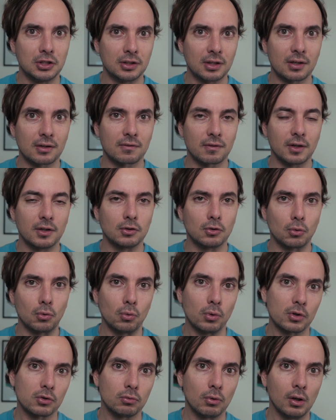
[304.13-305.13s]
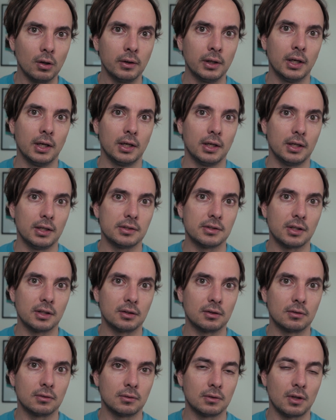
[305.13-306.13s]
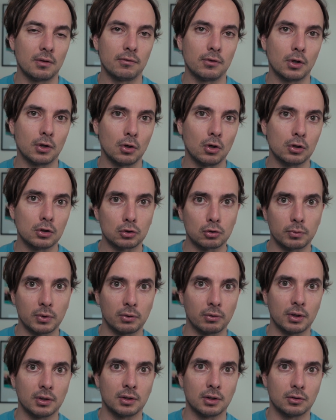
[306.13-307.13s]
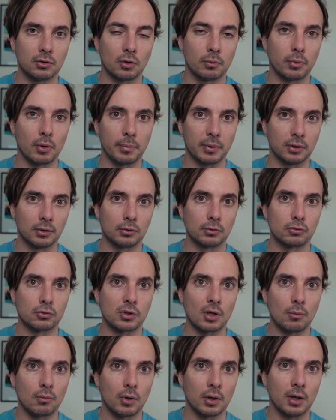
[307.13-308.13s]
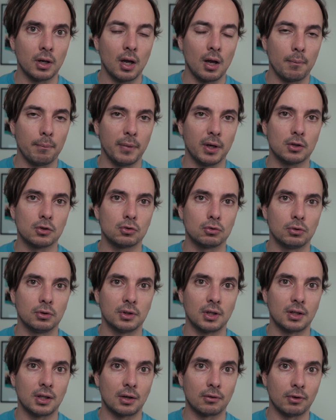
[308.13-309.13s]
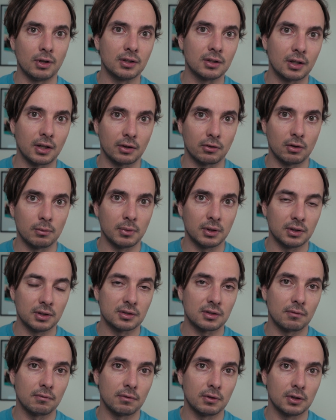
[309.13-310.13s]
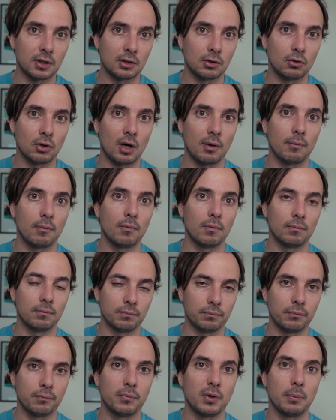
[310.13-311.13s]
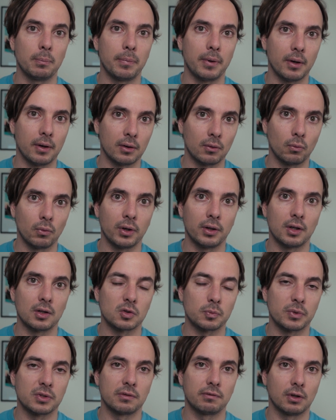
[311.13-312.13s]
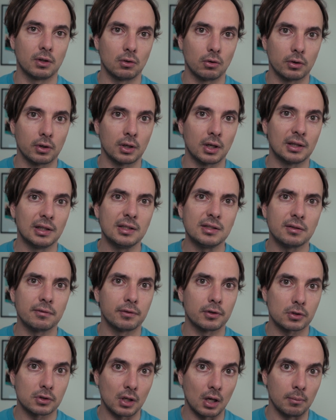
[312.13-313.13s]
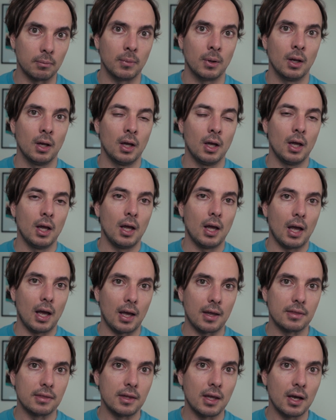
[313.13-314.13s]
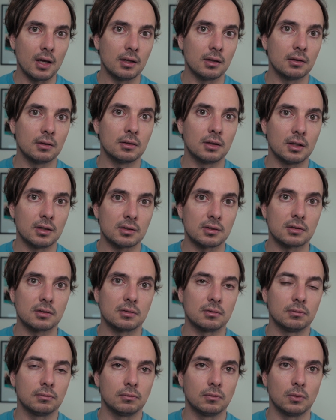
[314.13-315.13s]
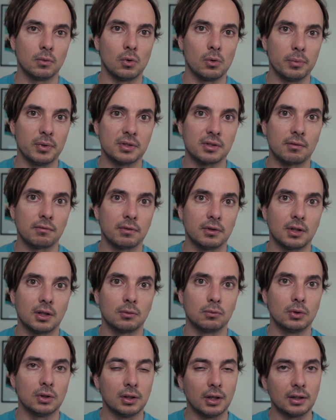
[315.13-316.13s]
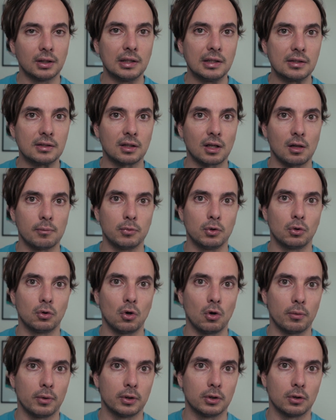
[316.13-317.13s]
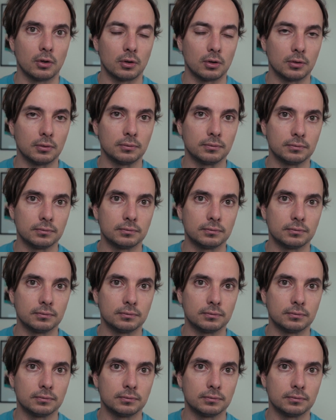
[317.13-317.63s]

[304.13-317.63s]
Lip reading: nice thing to do as well. Is that if you're going to be renting your property to someone, make sure that the rental agreement is something that you have prepared with a specific lawyer, at least the first time. And then this will be something that will at least help you cover your,